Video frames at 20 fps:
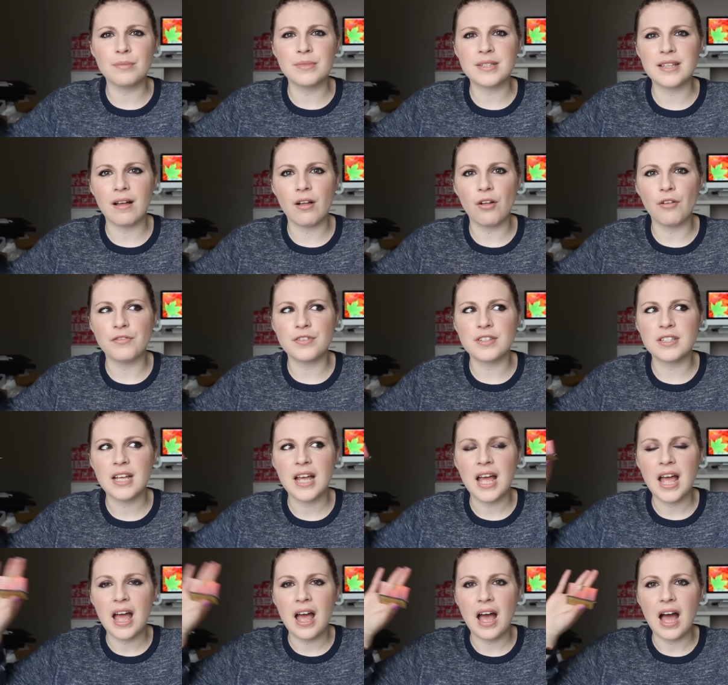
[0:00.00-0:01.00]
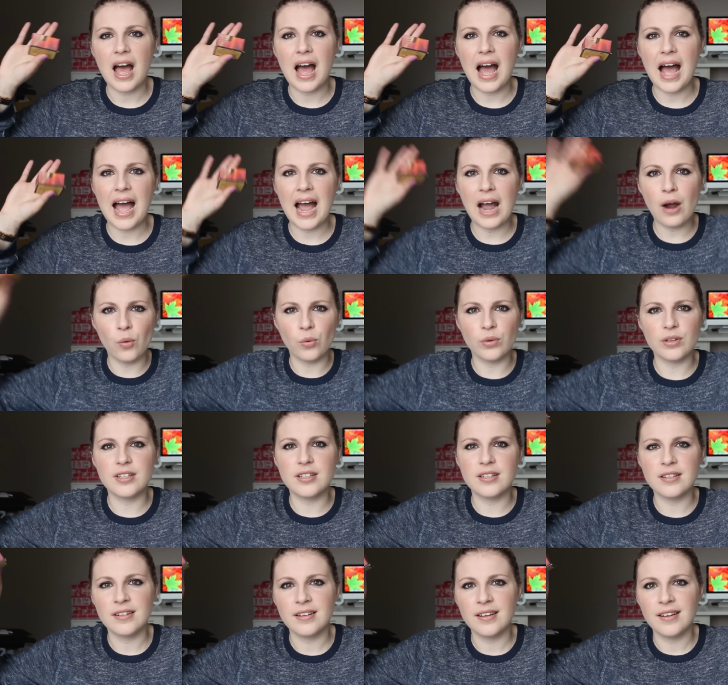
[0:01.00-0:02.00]
themselves
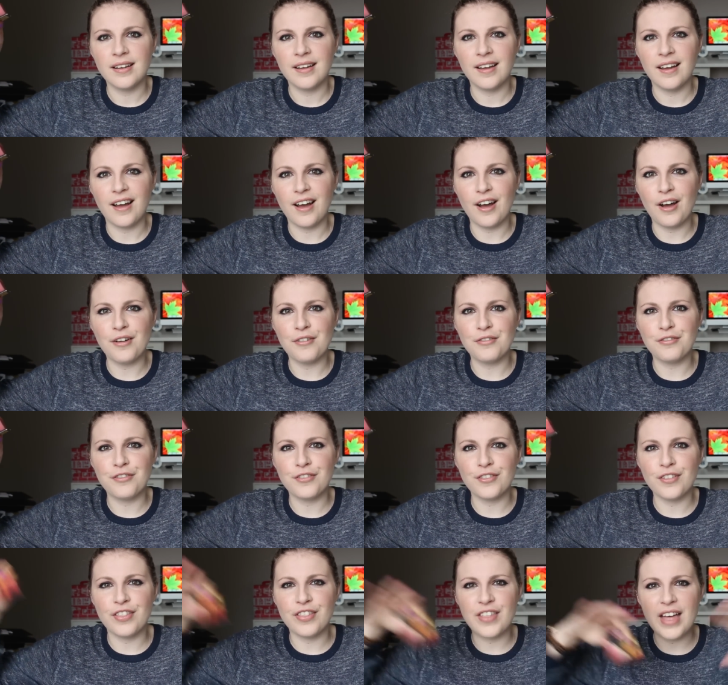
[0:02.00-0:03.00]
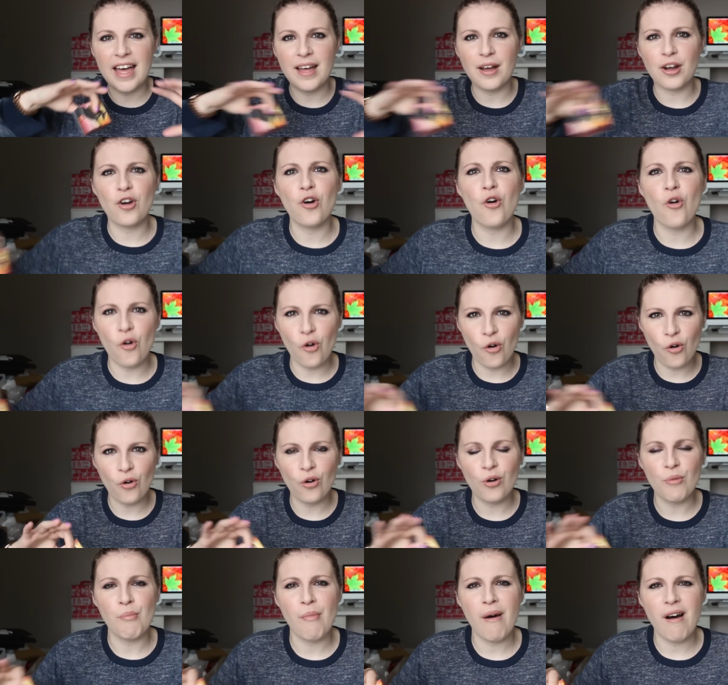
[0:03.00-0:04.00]
out of their
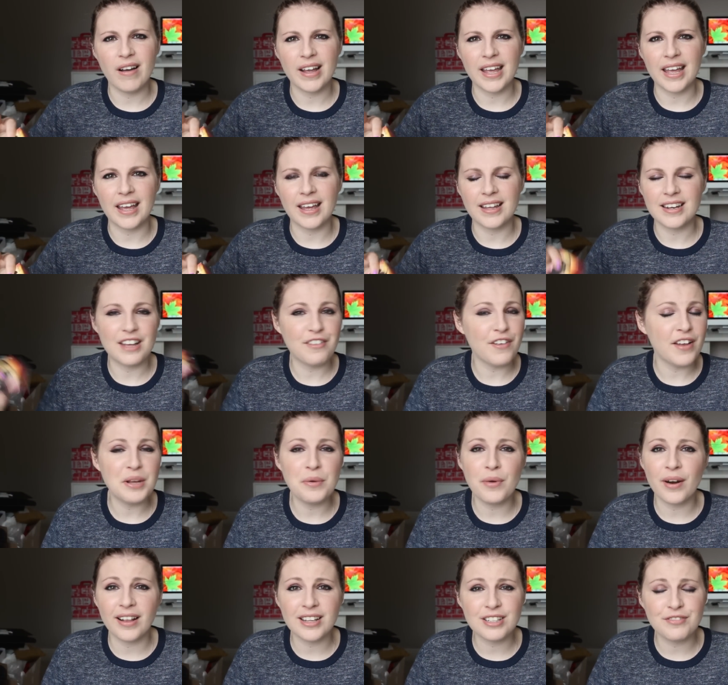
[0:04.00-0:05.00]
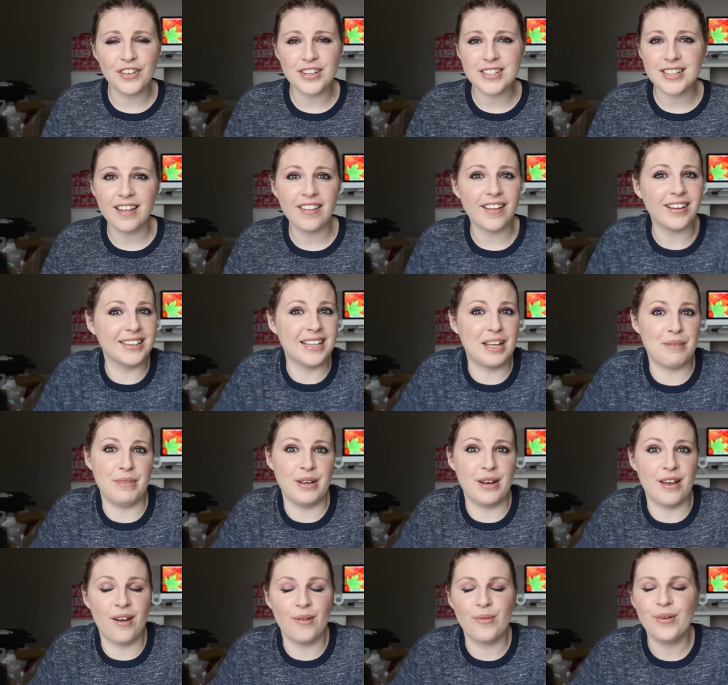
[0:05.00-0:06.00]
core market. If anyone else feels like that, let
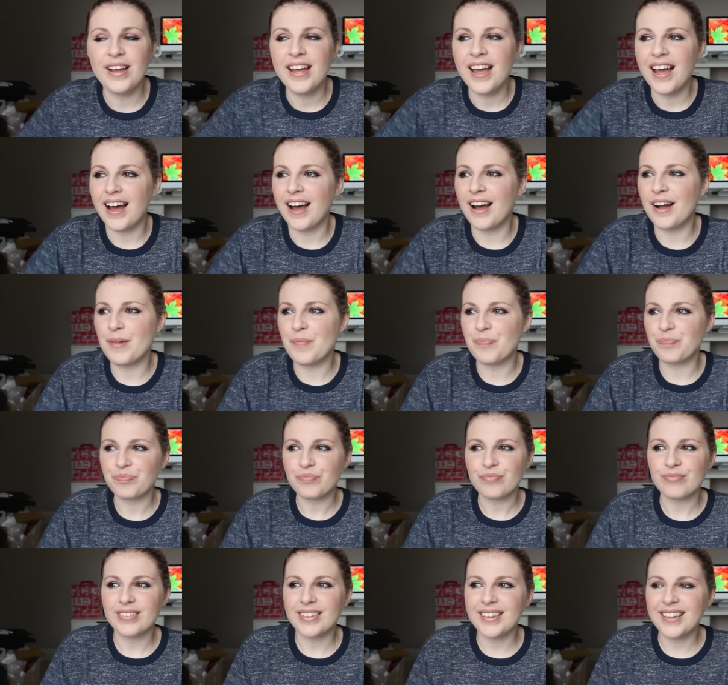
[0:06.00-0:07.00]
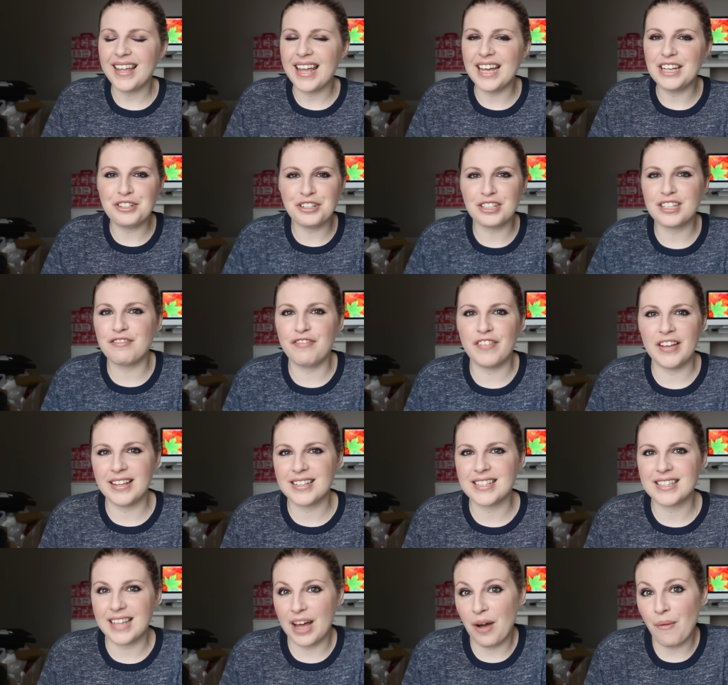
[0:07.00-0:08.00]
me know. It just
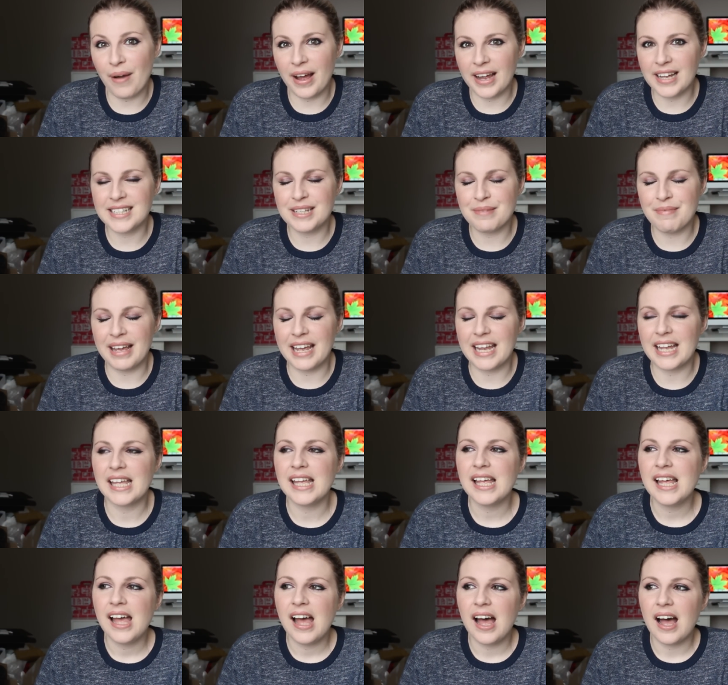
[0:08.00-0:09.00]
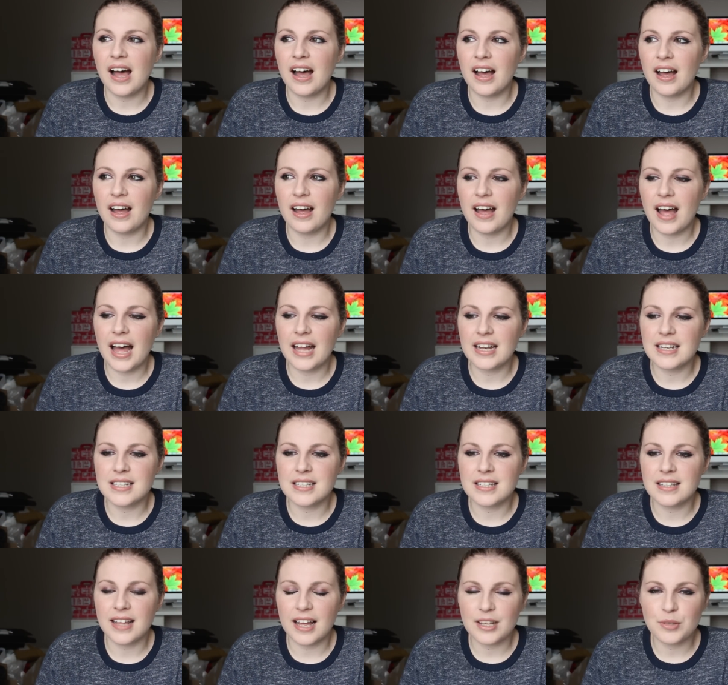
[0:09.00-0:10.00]
feels that way to me. And
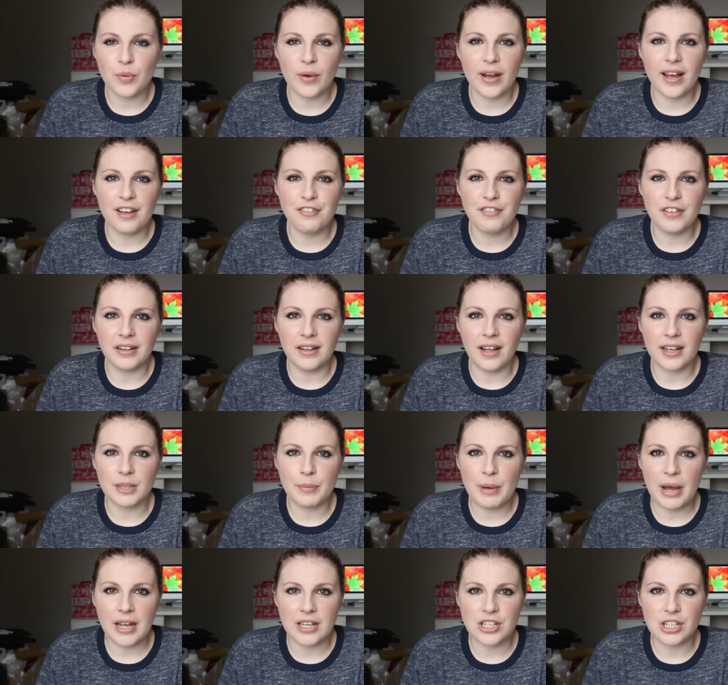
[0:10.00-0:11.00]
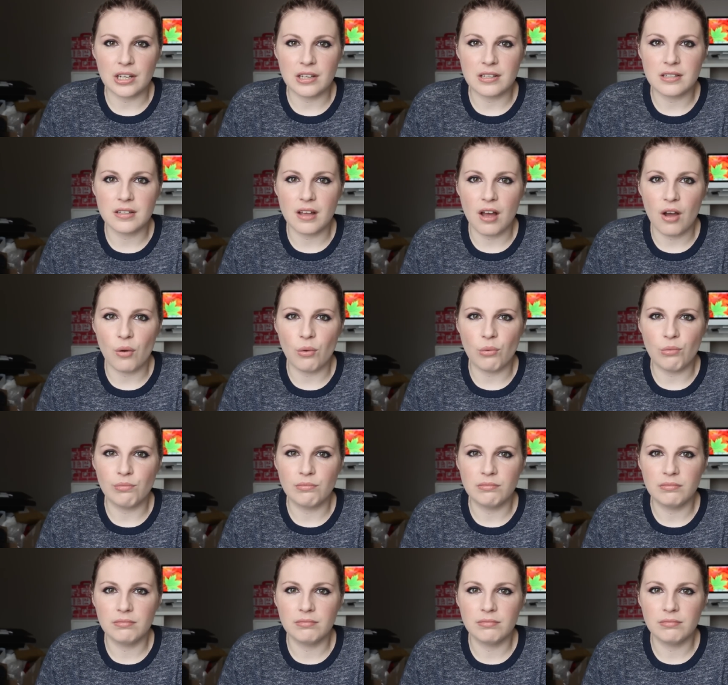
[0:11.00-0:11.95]
that's why I feel like the packaging is so